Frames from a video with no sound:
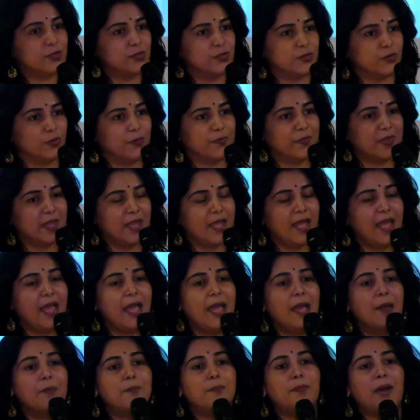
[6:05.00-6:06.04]
to do.
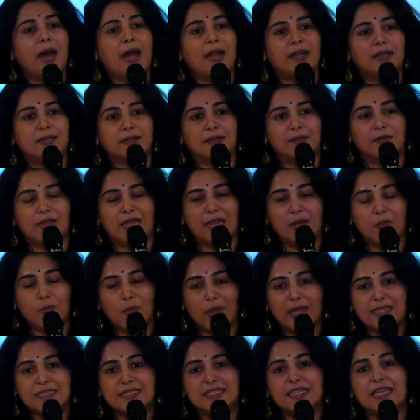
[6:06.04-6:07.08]
But
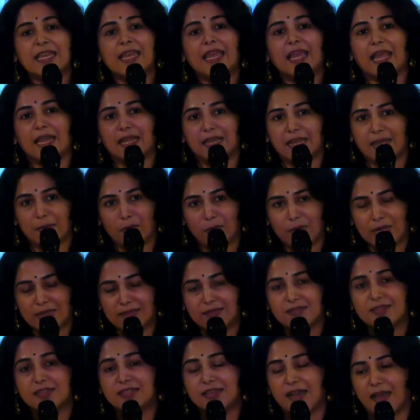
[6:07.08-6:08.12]
investing
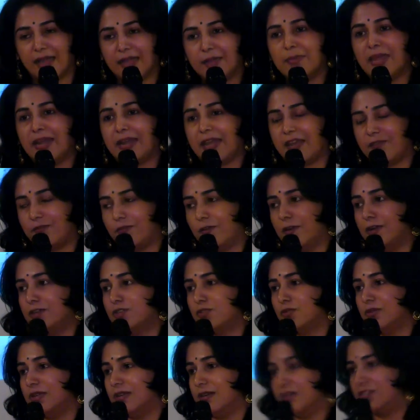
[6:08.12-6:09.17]
with time and effort
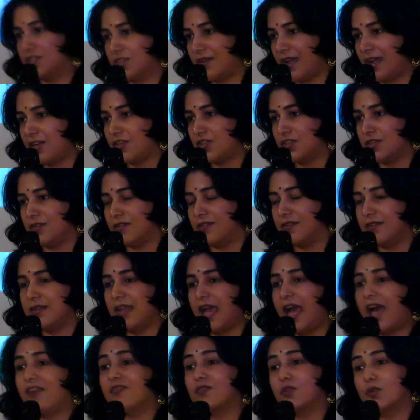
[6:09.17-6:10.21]
to nurture our children,
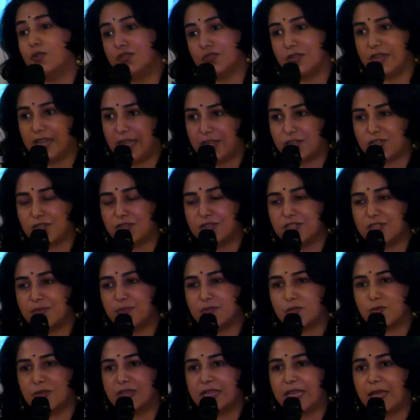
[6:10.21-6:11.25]
have good
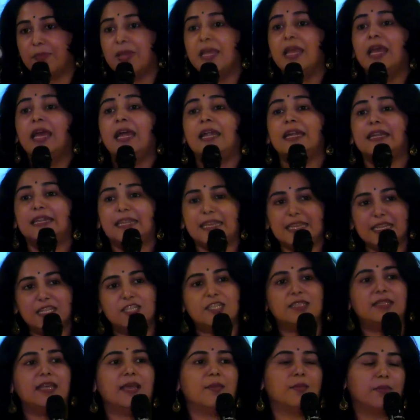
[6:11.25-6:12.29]
relationships with them,
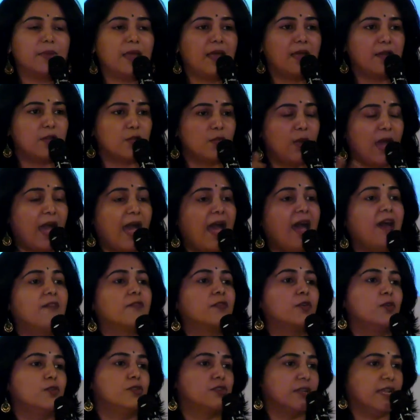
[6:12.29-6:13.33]
teach them to
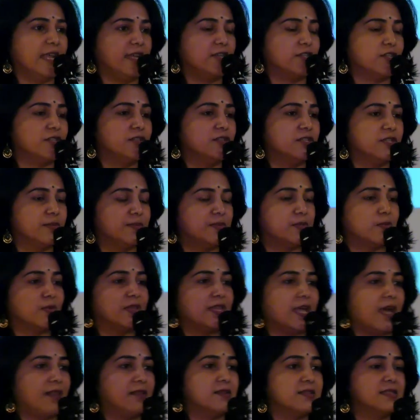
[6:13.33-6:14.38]
have good relationships
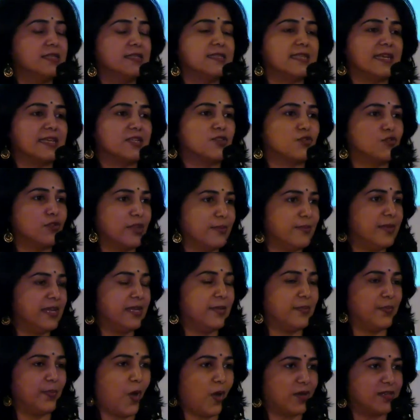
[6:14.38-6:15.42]
with others is extremely
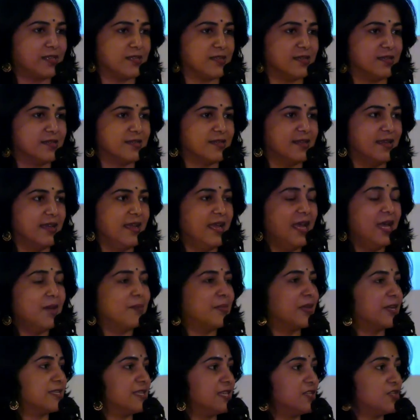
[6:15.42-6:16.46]
important.
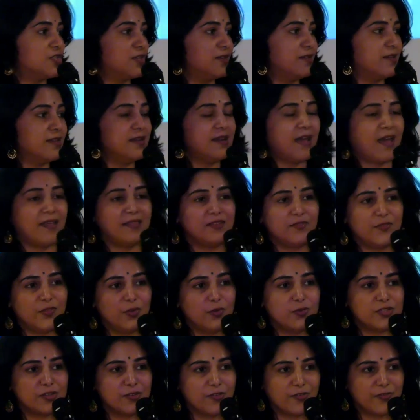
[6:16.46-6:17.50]
Because the children are the
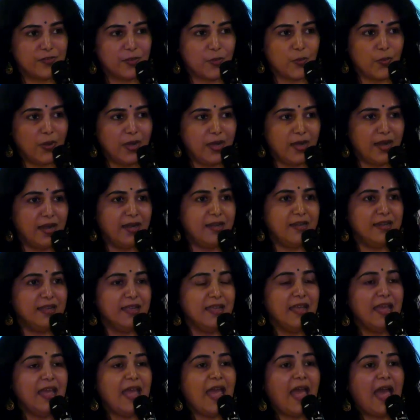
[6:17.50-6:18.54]
future of the world,
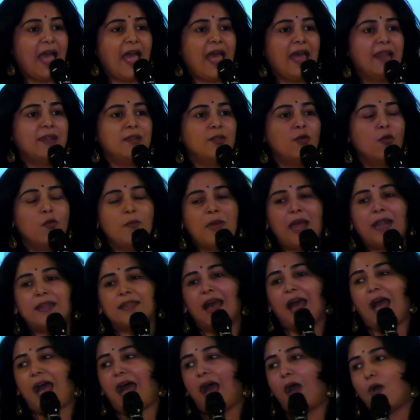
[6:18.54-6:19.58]
and no
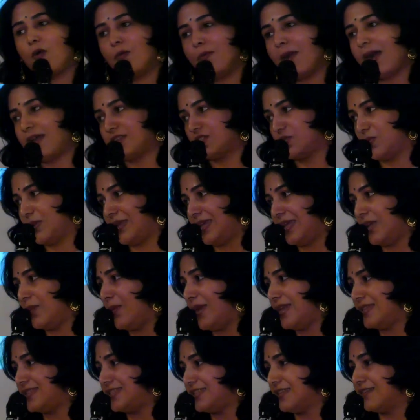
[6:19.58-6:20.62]
matter how much we
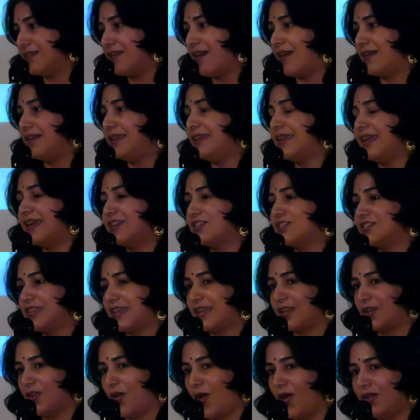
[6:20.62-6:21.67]
invest in cutting edge
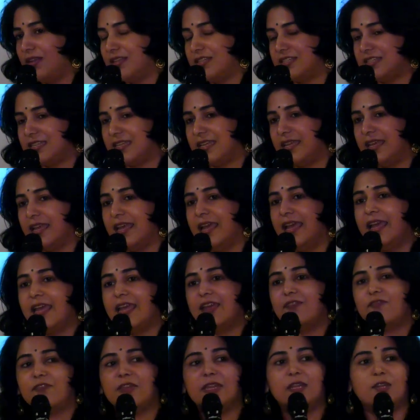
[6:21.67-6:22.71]
technology,
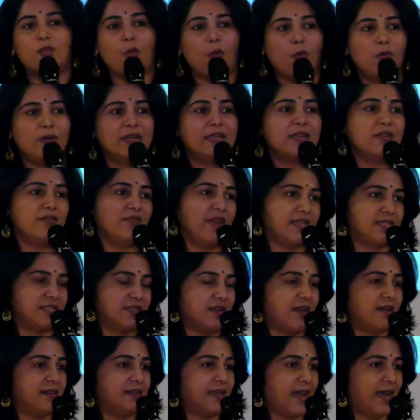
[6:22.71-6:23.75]
if we don't
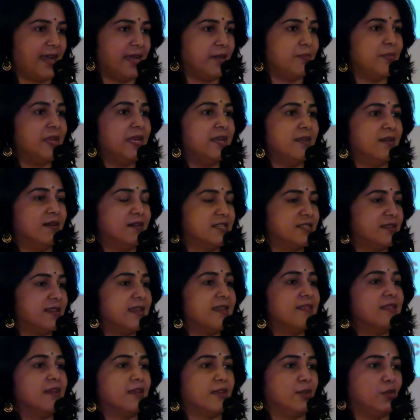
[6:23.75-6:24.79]
invest our time in
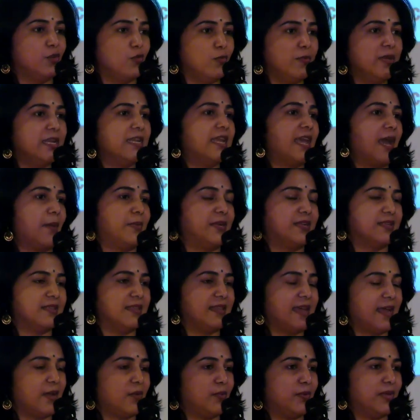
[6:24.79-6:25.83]
nurturing the human
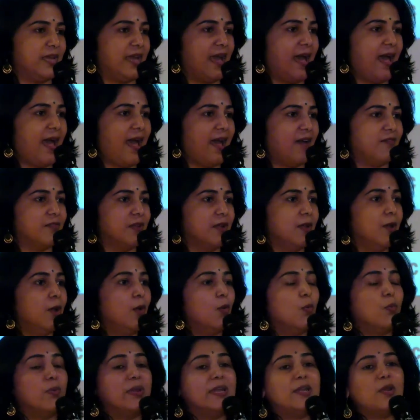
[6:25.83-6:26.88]
capital that
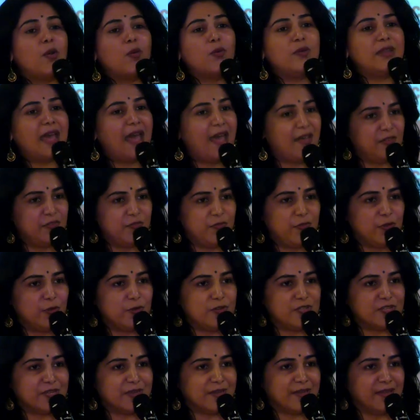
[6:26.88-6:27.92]
we don't have a
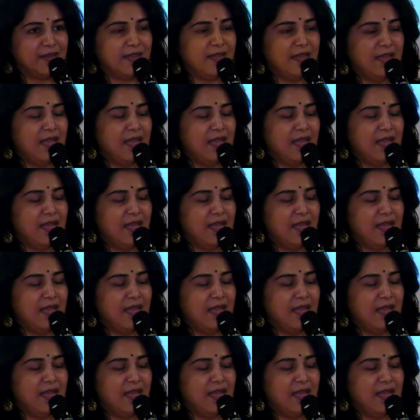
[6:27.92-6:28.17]
future.